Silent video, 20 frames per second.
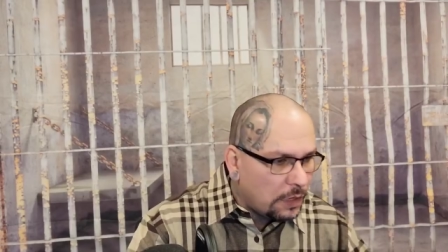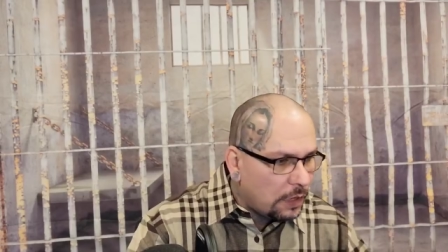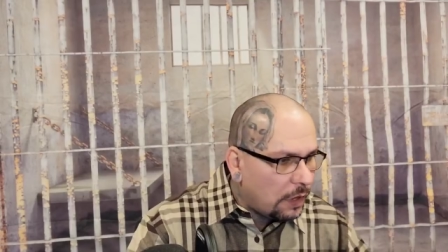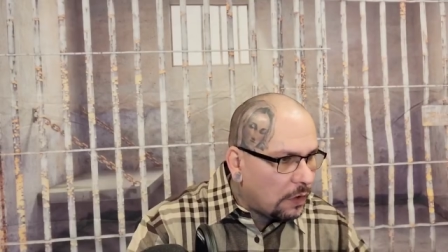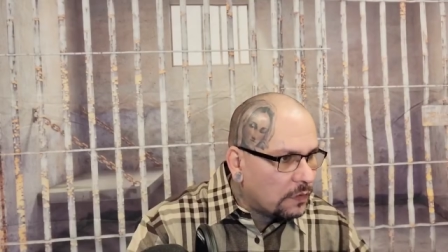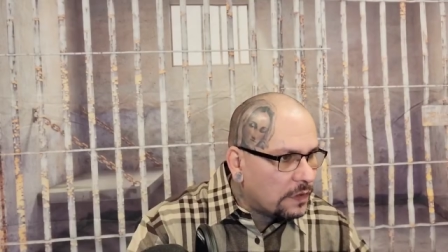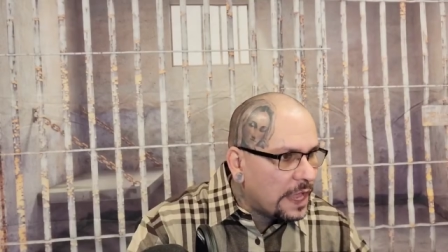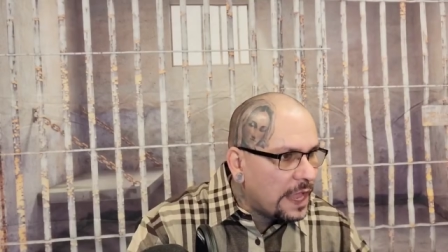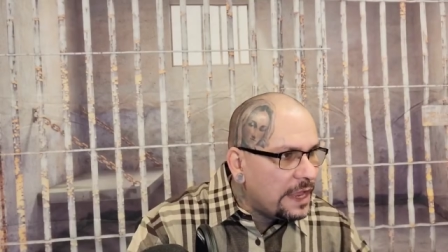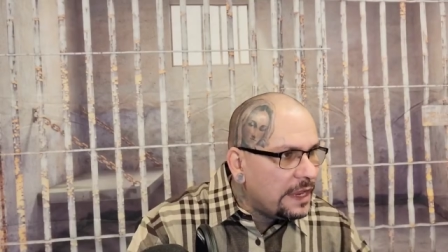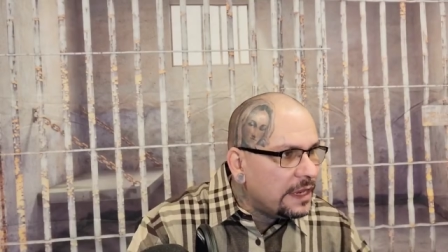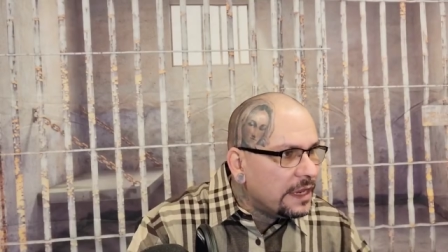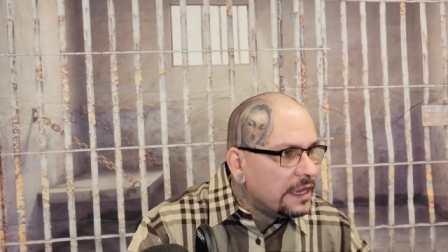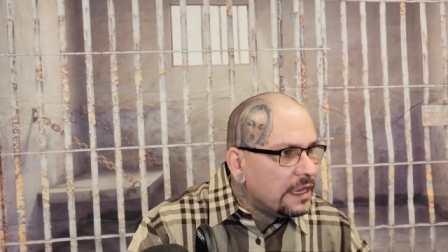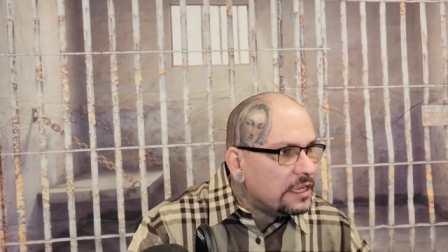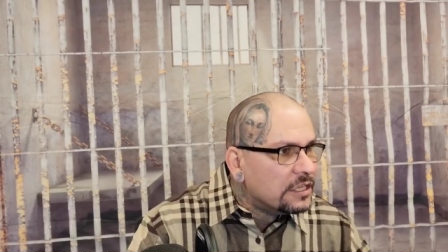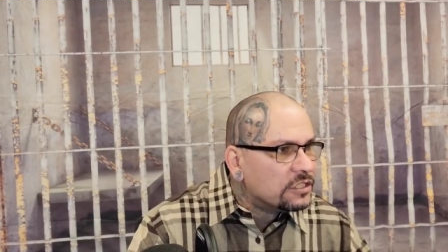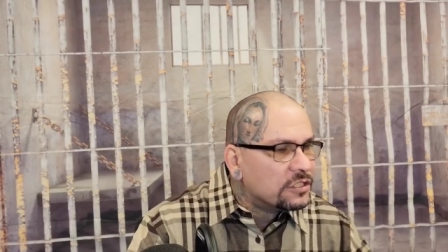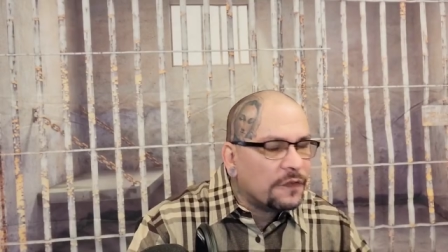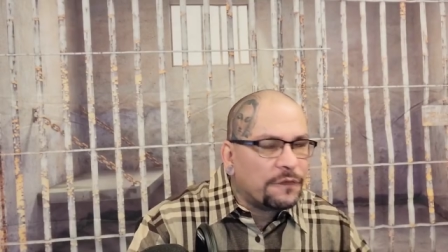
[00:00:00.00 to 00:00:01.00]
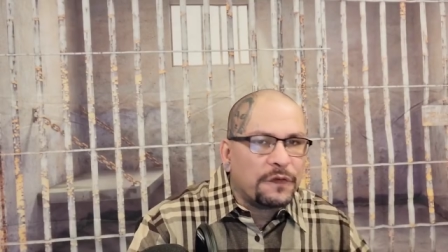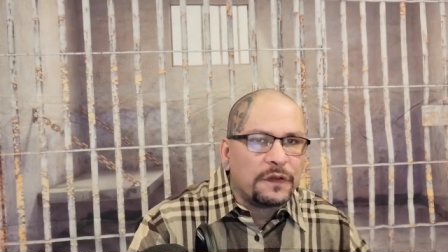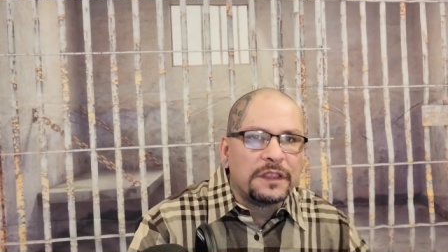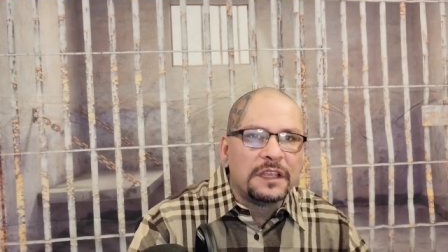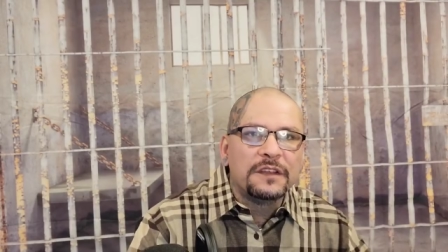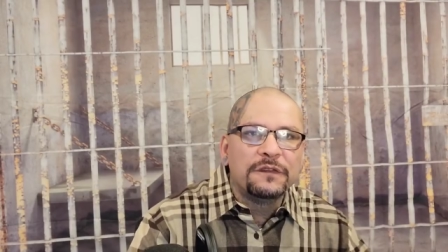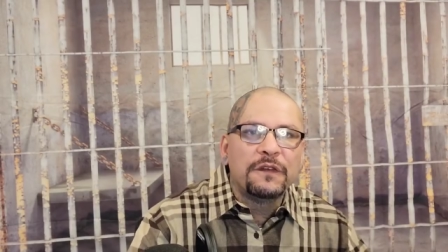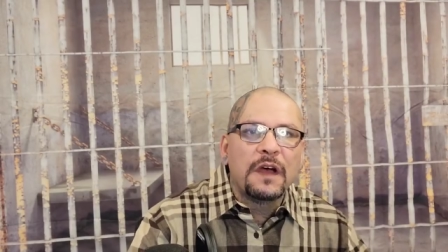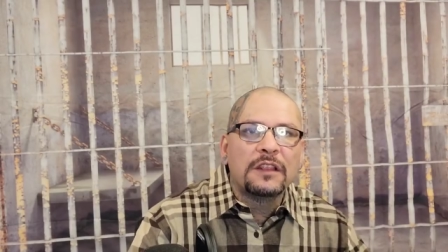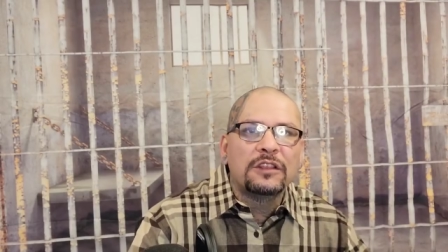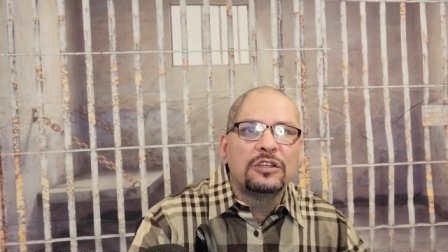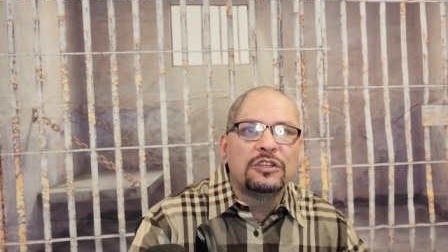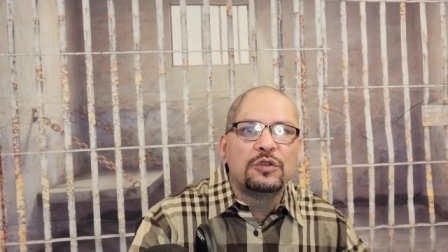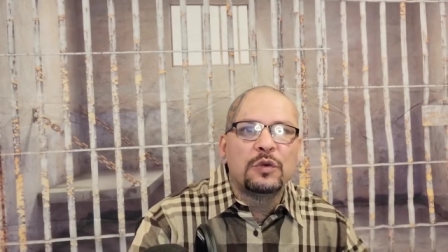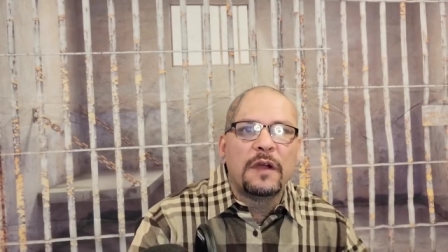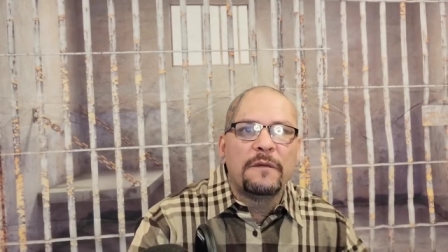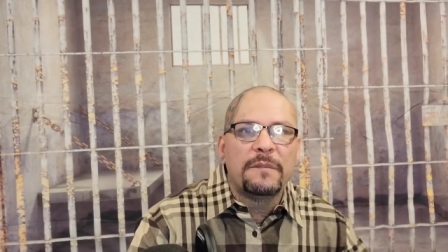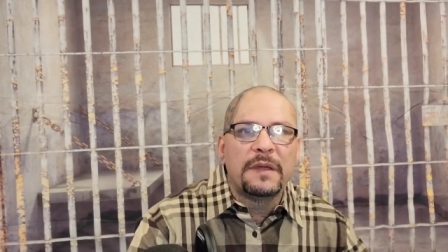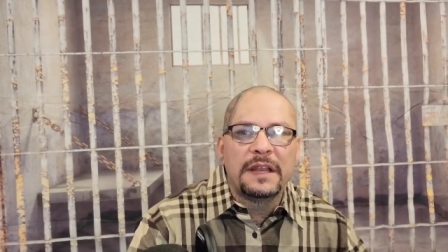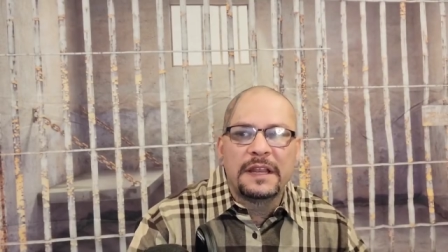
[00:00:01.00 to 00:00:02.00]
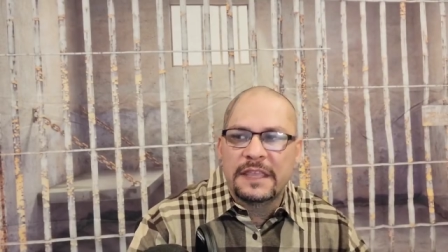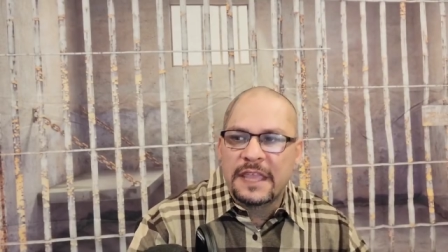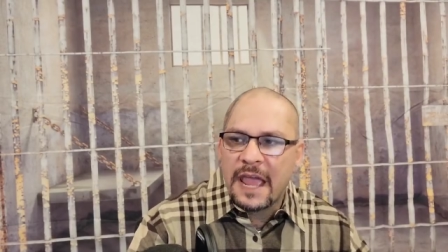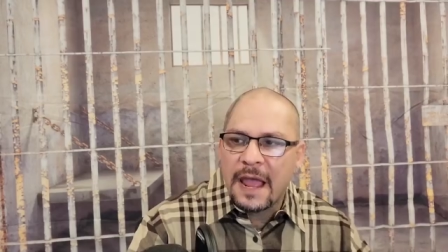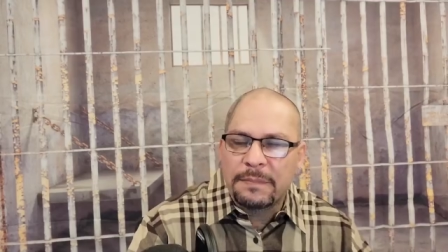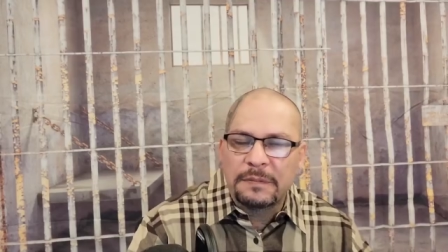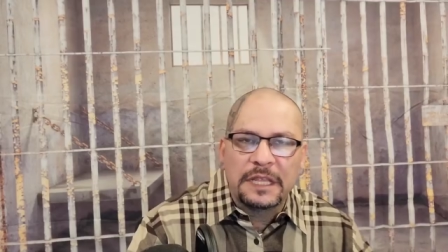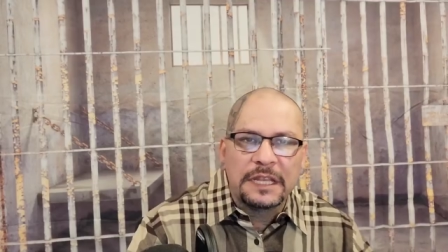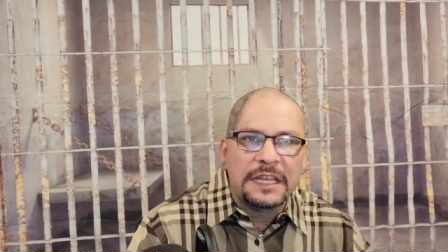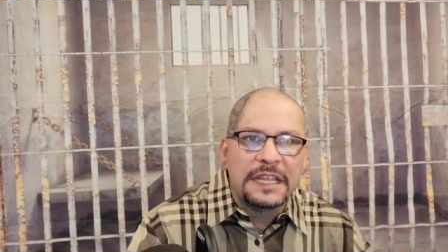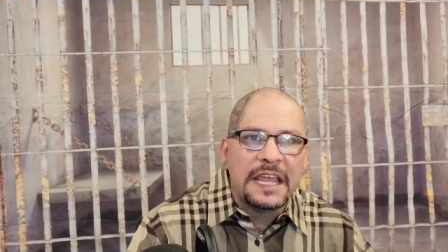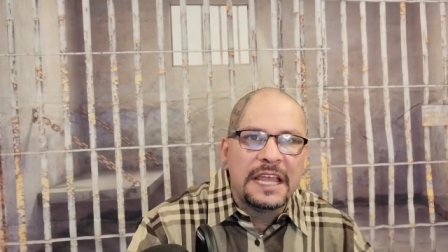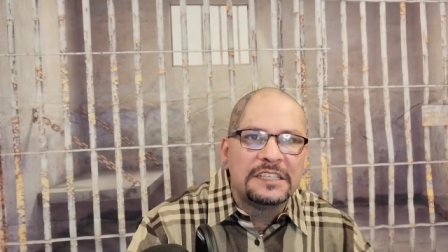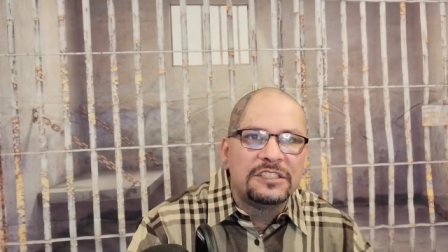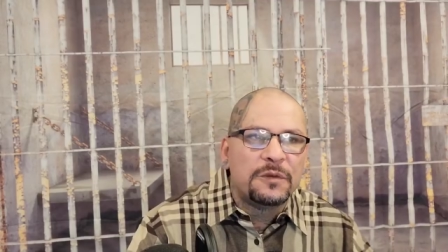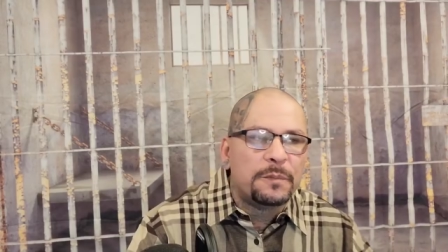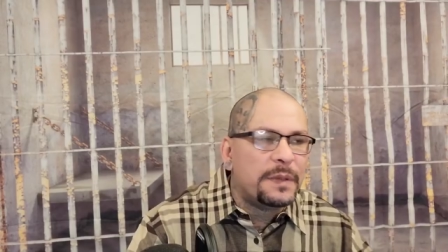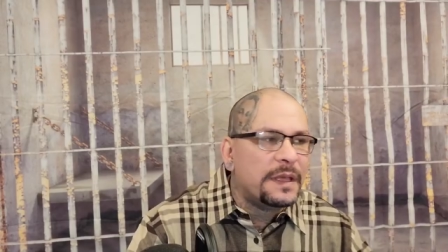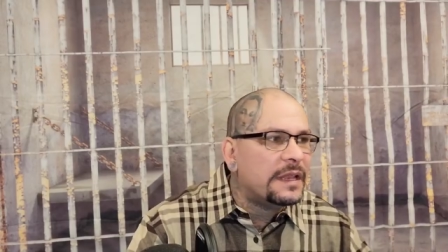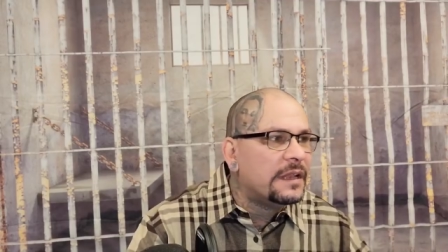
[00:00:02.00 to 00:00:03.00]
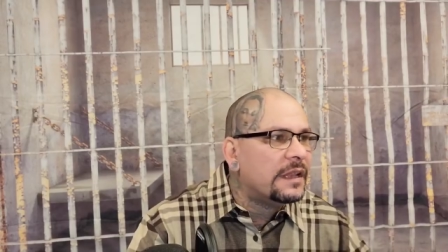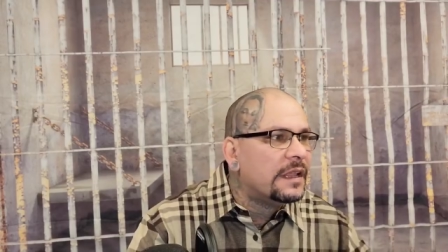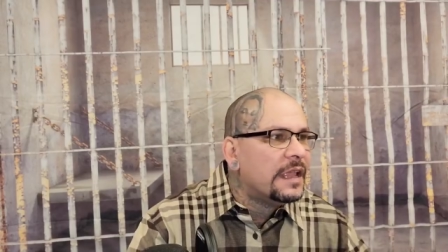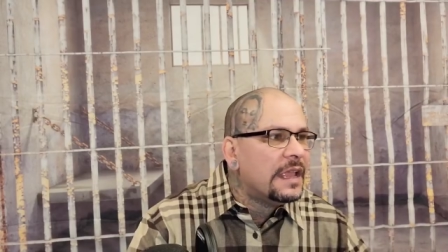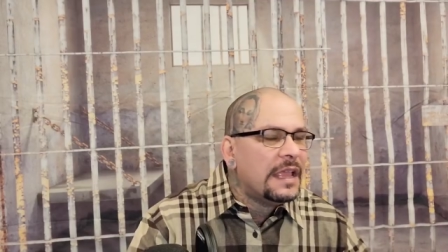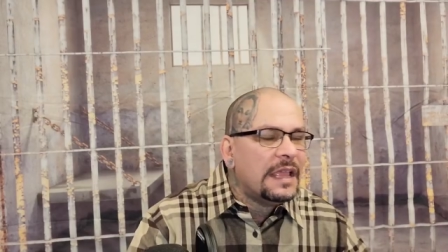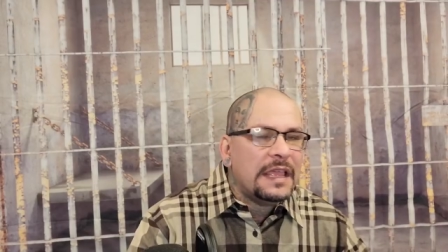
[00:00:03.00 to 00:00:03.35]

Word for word: Okay? So for this vato to have been a captain, he had to been